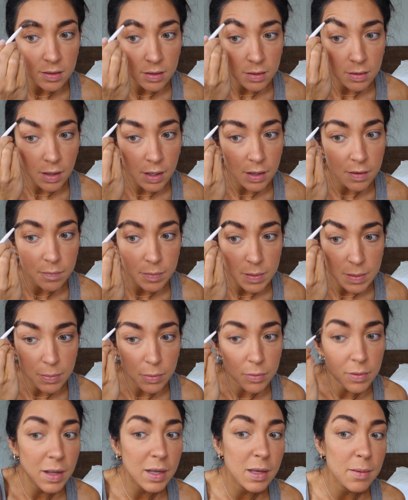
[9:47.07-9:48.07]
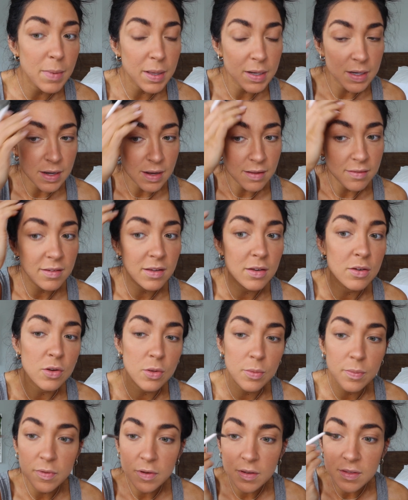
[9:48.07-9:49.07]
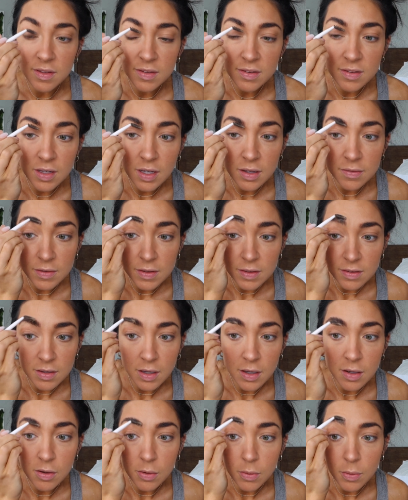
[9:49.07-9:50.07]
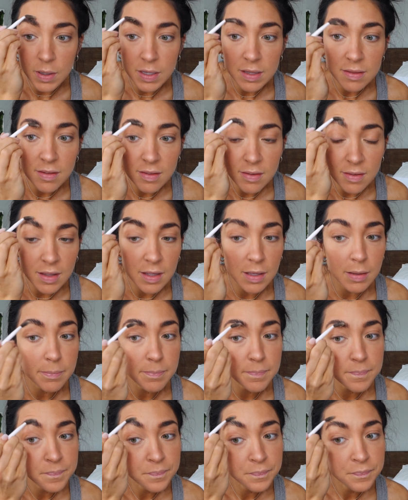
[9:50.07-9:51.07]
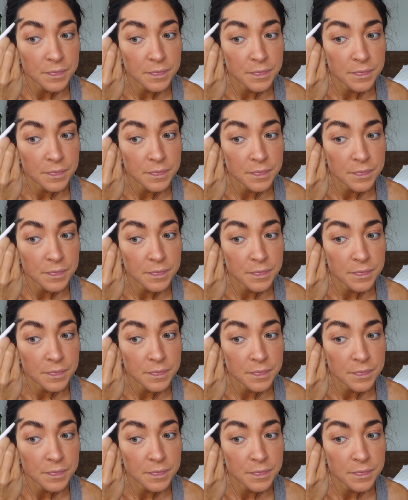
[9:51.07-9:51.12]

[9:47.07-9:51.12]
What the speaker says: a lot of people recommended as a dupe for this stuff, it's not quite the same.